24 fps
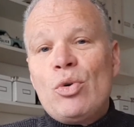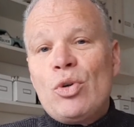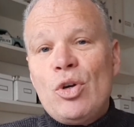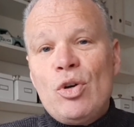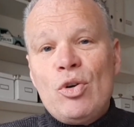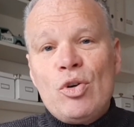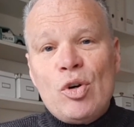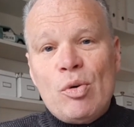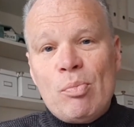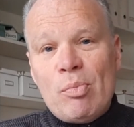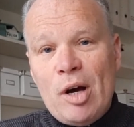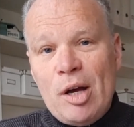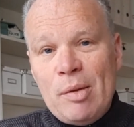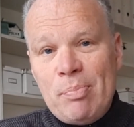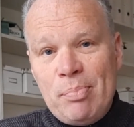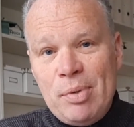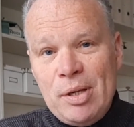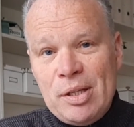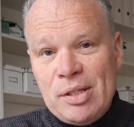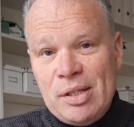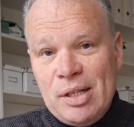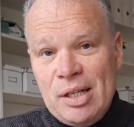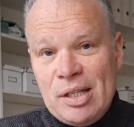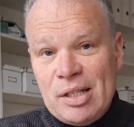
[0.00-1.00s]
Google My
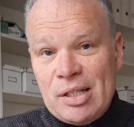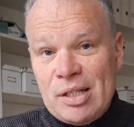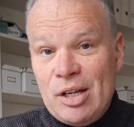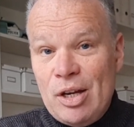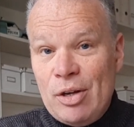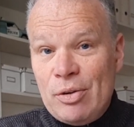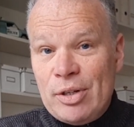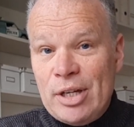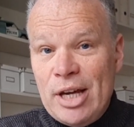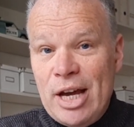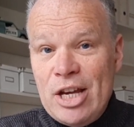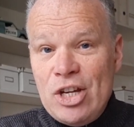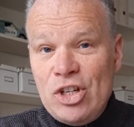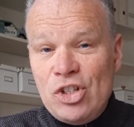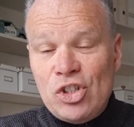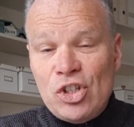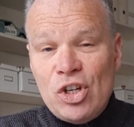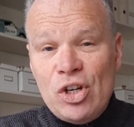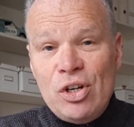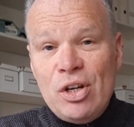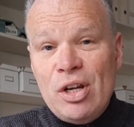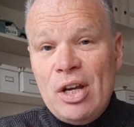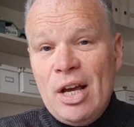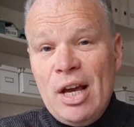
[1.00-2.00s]
Business
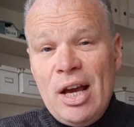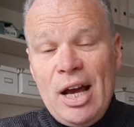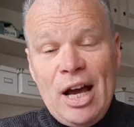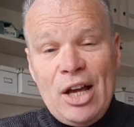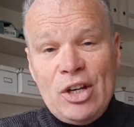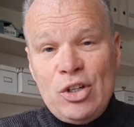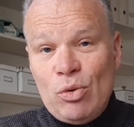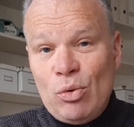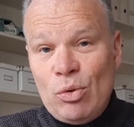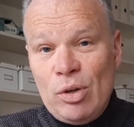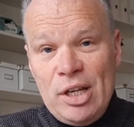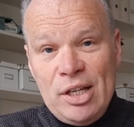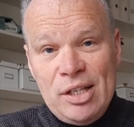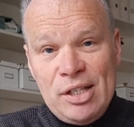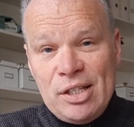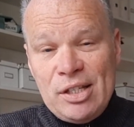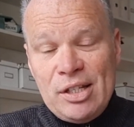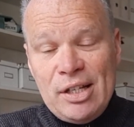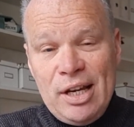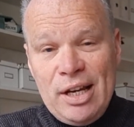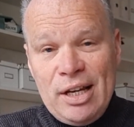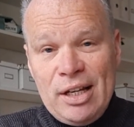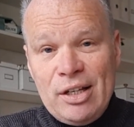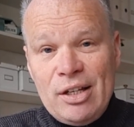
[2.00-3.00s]
location and your
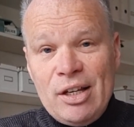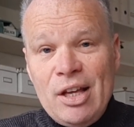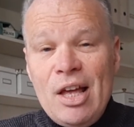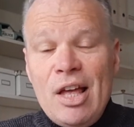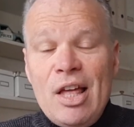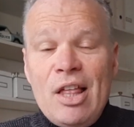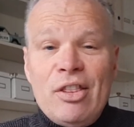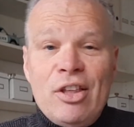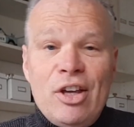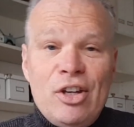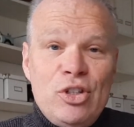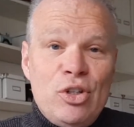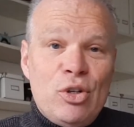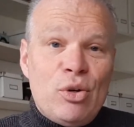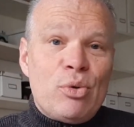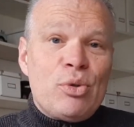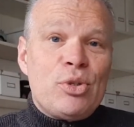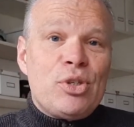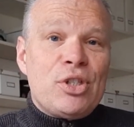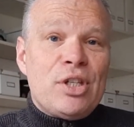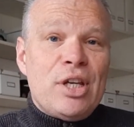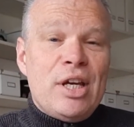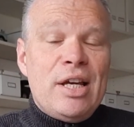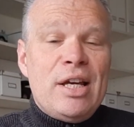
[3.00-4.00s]
listing, then you'll
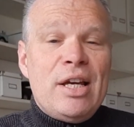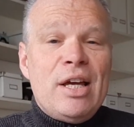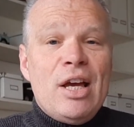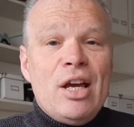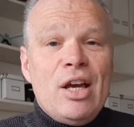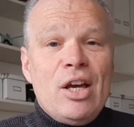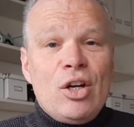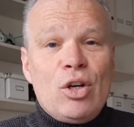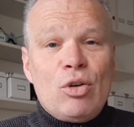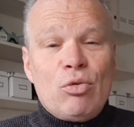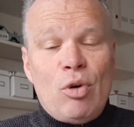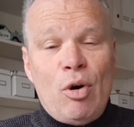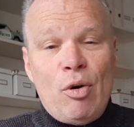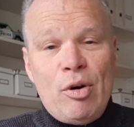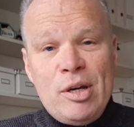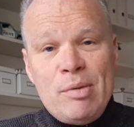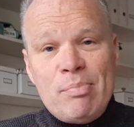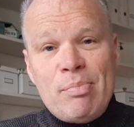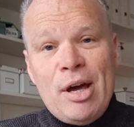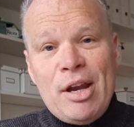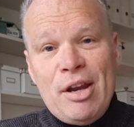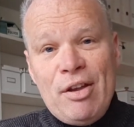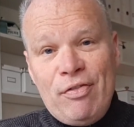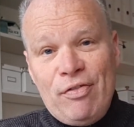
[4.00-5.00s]
see growing
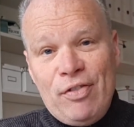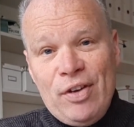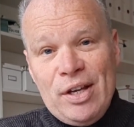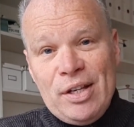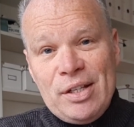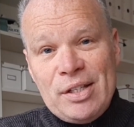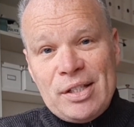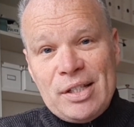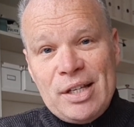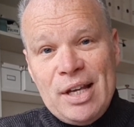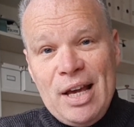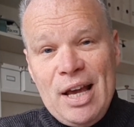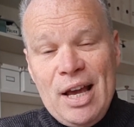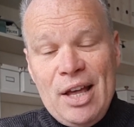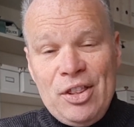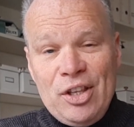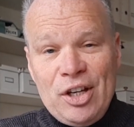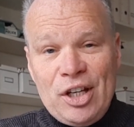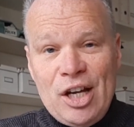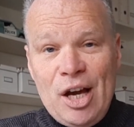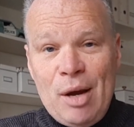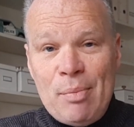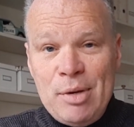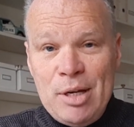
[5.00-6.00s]
benefits in the
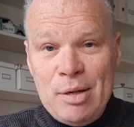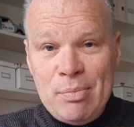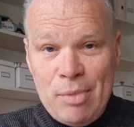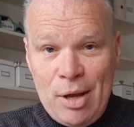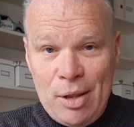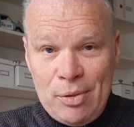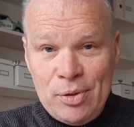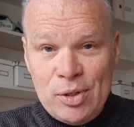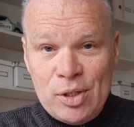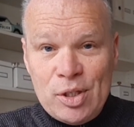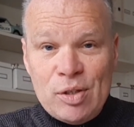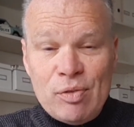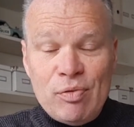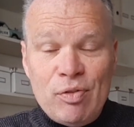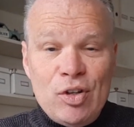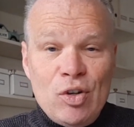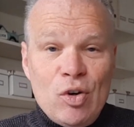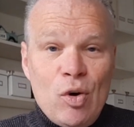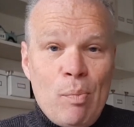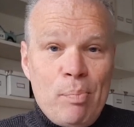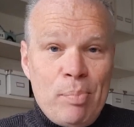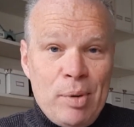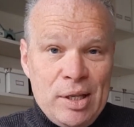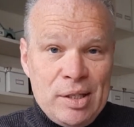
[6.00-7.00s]
coming months for
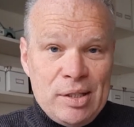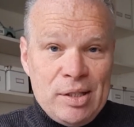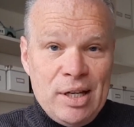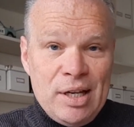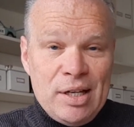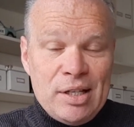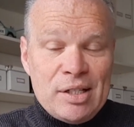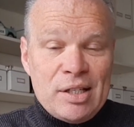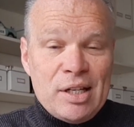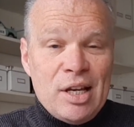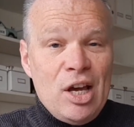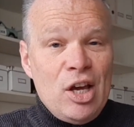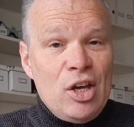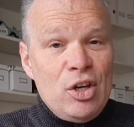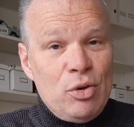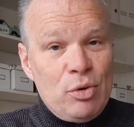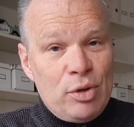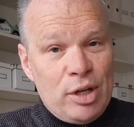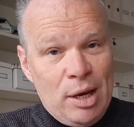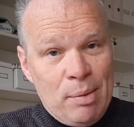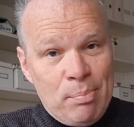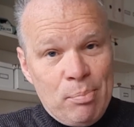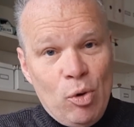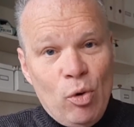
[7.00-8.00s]
your business. You'll
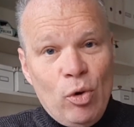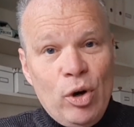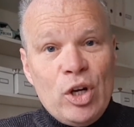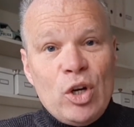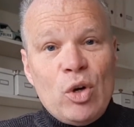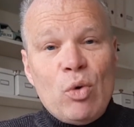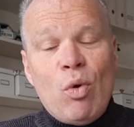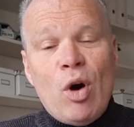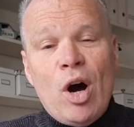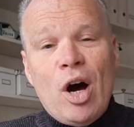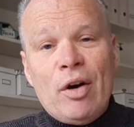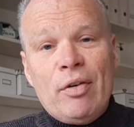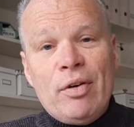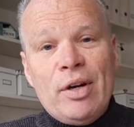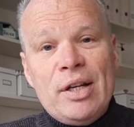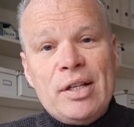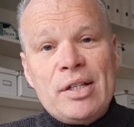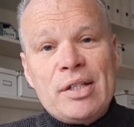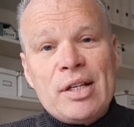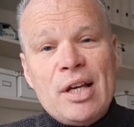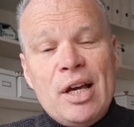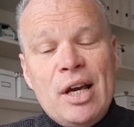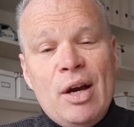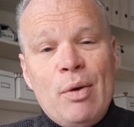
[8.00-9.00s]
get more
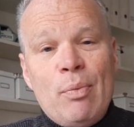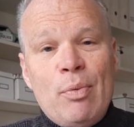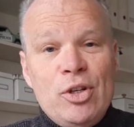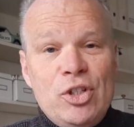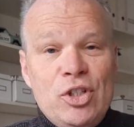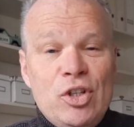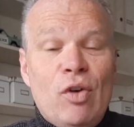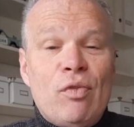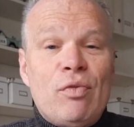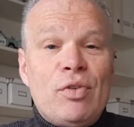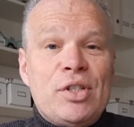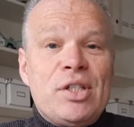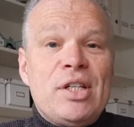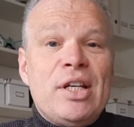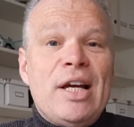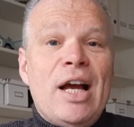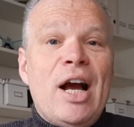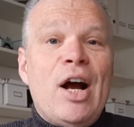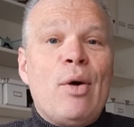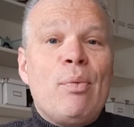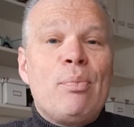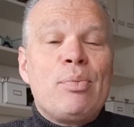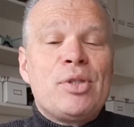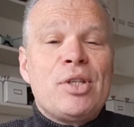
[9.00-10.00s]
inquiries, which obviously
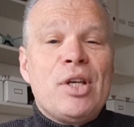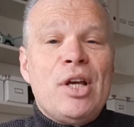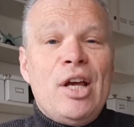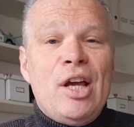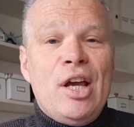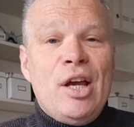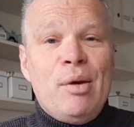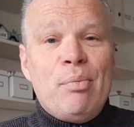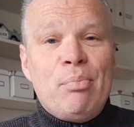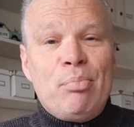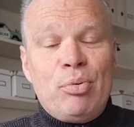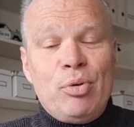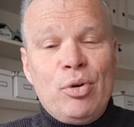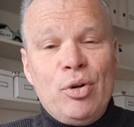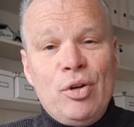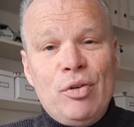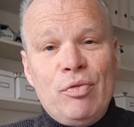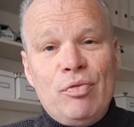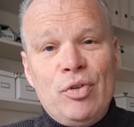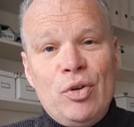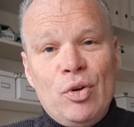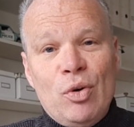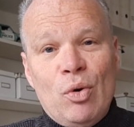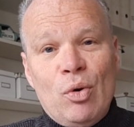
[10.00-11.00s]
helps
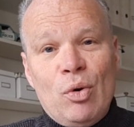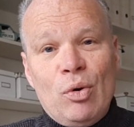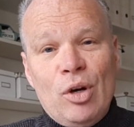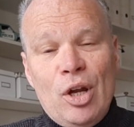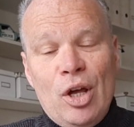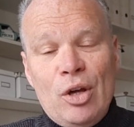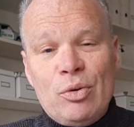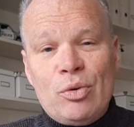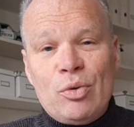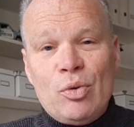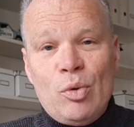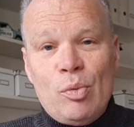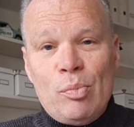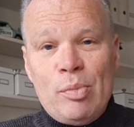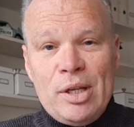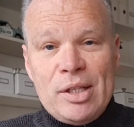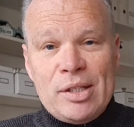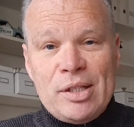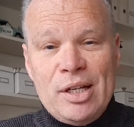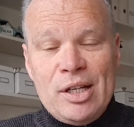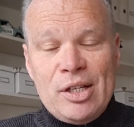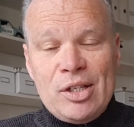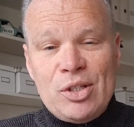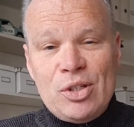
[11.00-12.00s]
improve your local
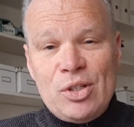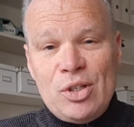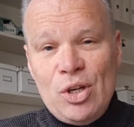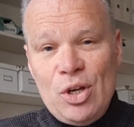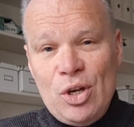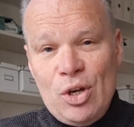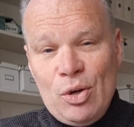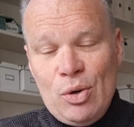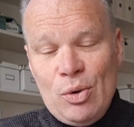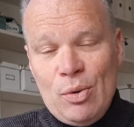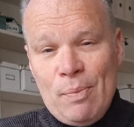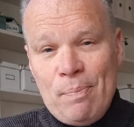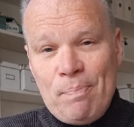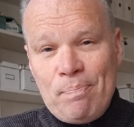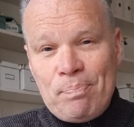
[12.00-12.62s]
business too.